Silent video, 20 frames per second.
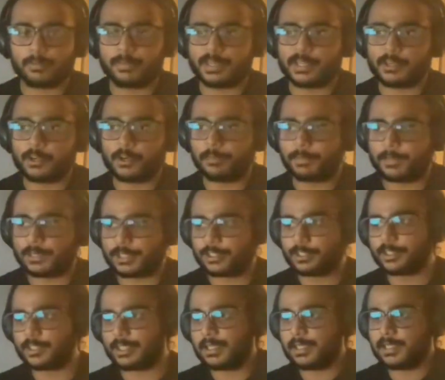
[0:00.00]
big
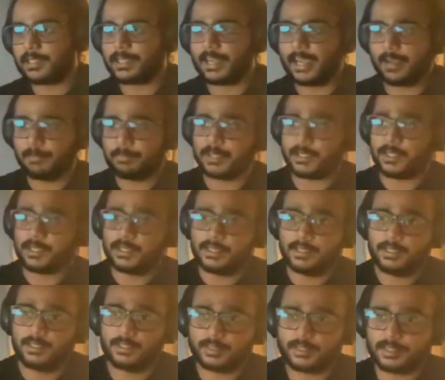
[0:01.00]
corporations aren't really happy
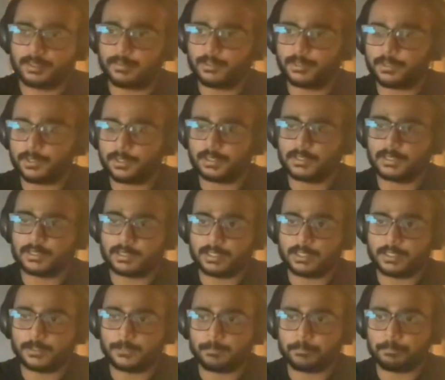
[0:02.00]
about
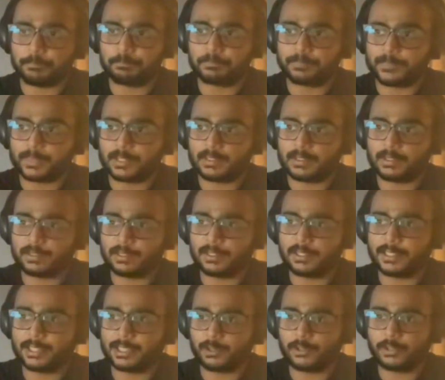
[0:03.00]

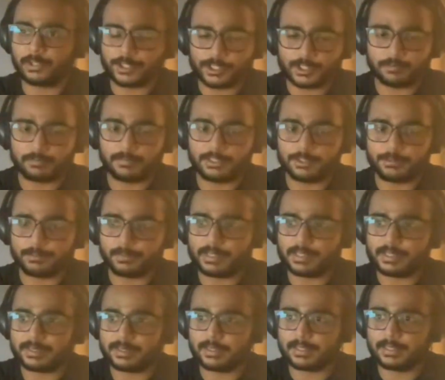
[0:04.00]
data ownership. This
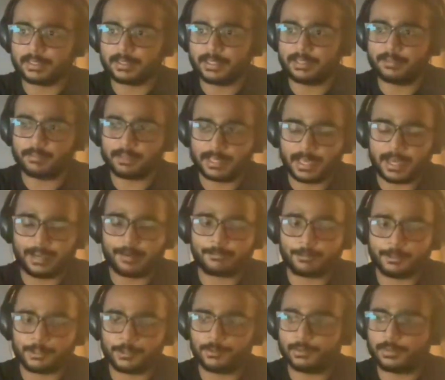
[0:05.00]
means that they will
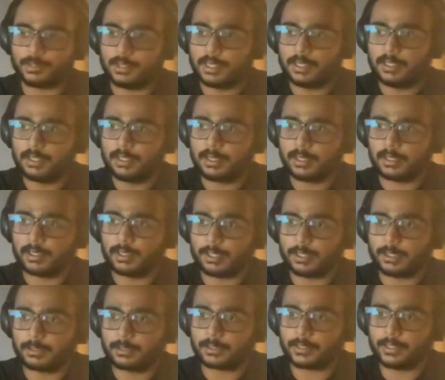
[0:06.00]
have to
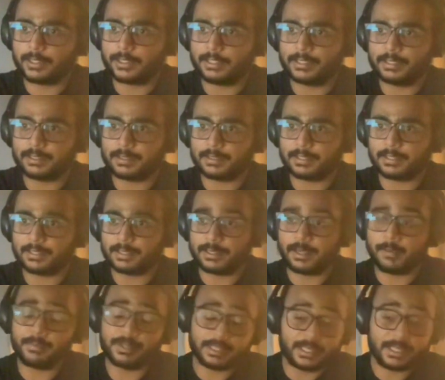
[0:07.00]
create there.
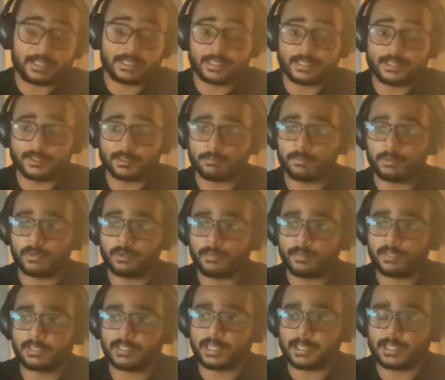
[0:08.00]
I mean, there is a
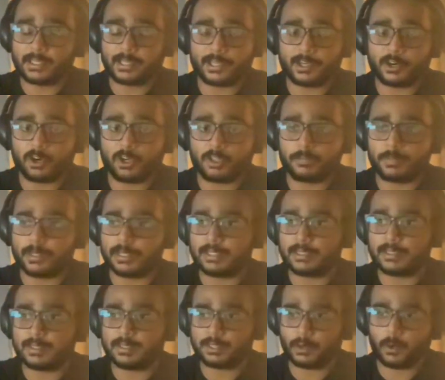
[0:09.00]
boom in data
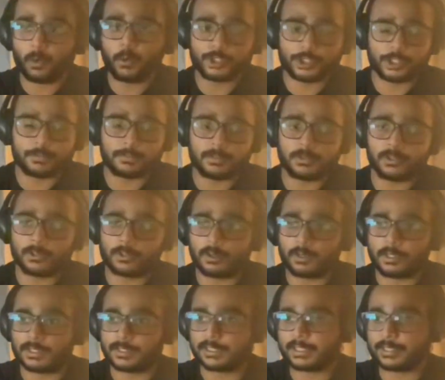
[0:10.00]
economy. Ocean
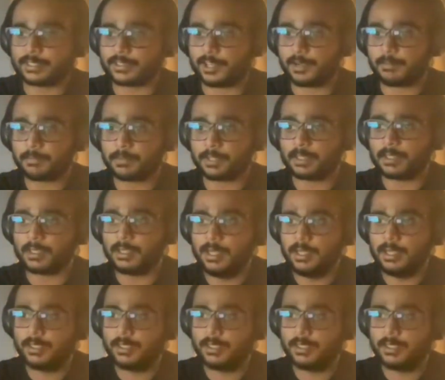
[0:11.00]
Protocol is an example,